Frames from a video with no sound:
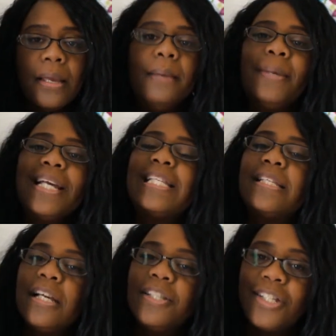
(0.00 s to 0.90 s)
it makes
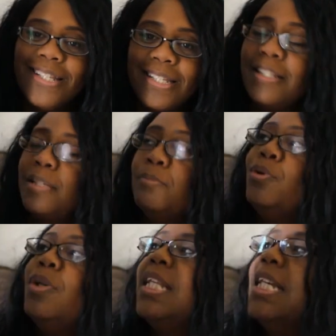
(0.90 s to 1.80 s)
slushies and
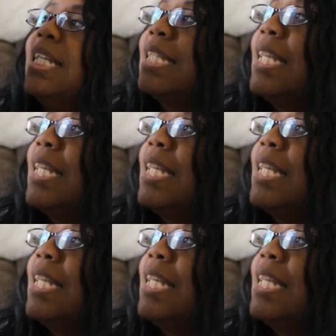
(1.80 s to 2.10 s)
smoothies.